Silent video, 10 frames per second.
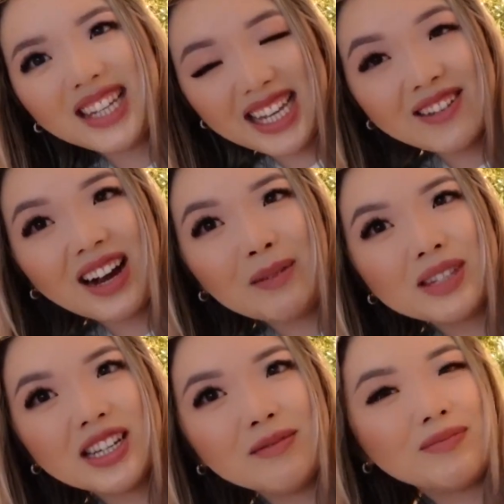he
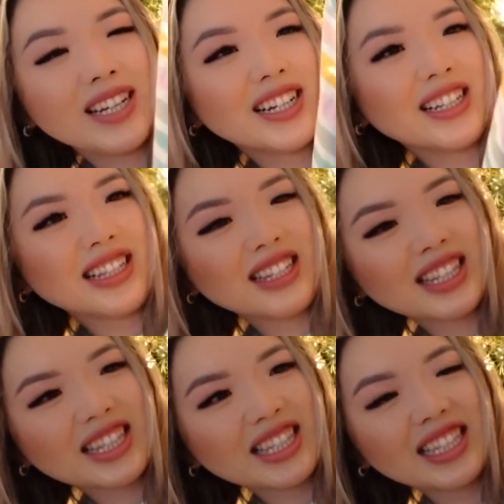wrapped it because,
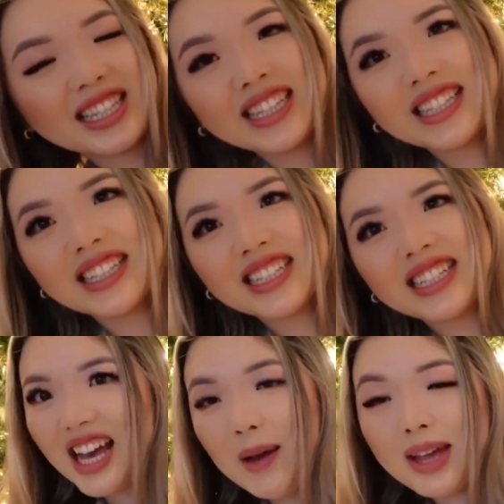
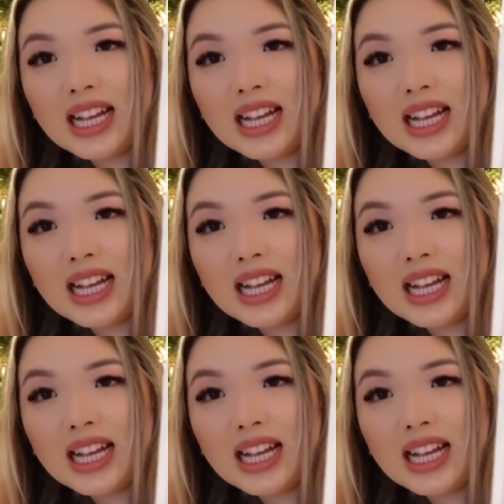I mean,